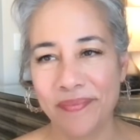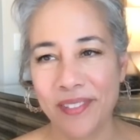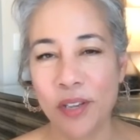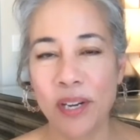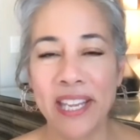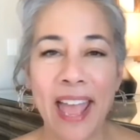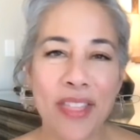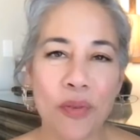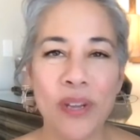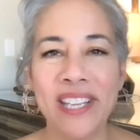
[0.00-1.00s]
So,
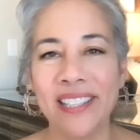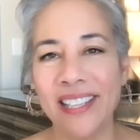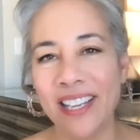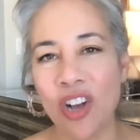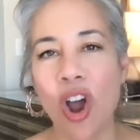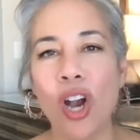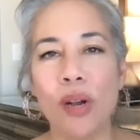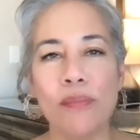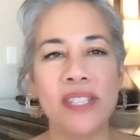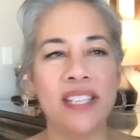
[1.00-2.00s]
together we can link
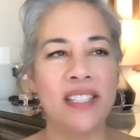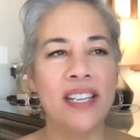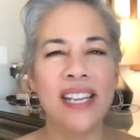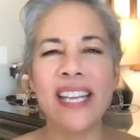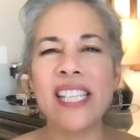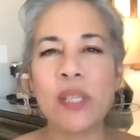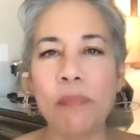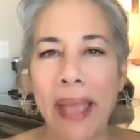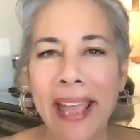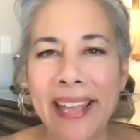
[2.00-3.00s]
arms and
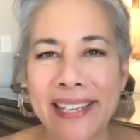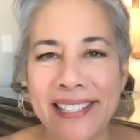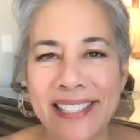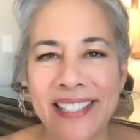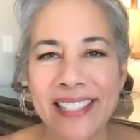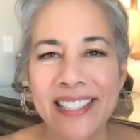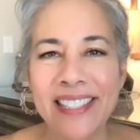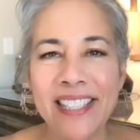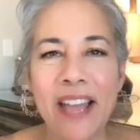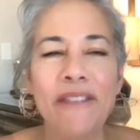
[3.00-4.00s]
expand
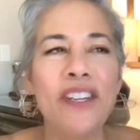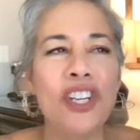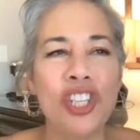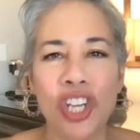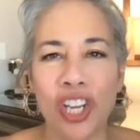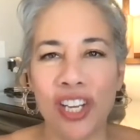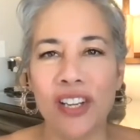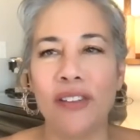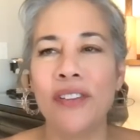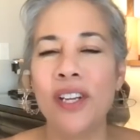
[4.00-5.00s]
the definition
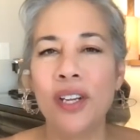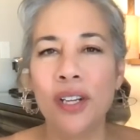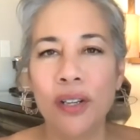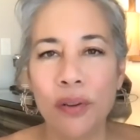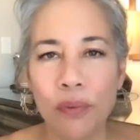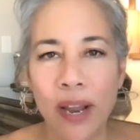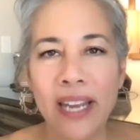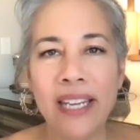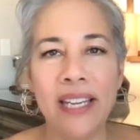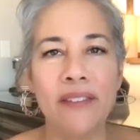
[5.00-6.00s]
of
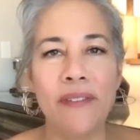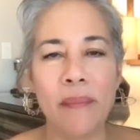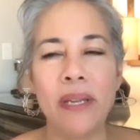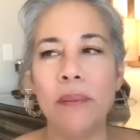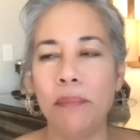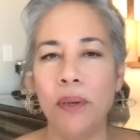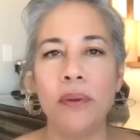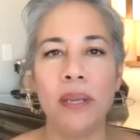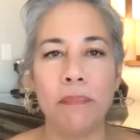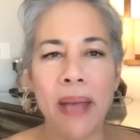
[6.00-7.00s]
radiant feminine
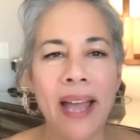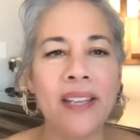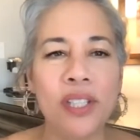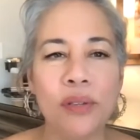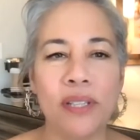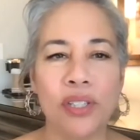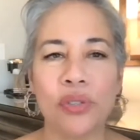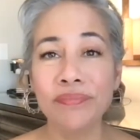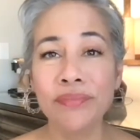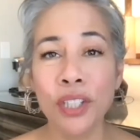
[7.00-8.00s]
beauty back to
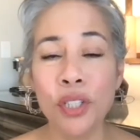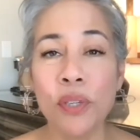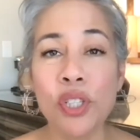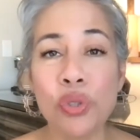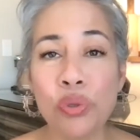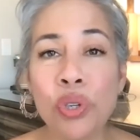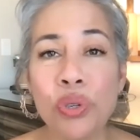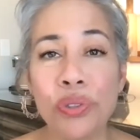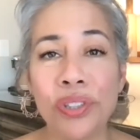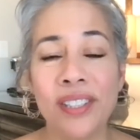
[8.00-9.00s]
its to its
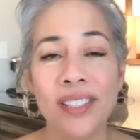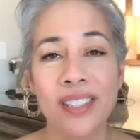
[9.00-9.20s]
truth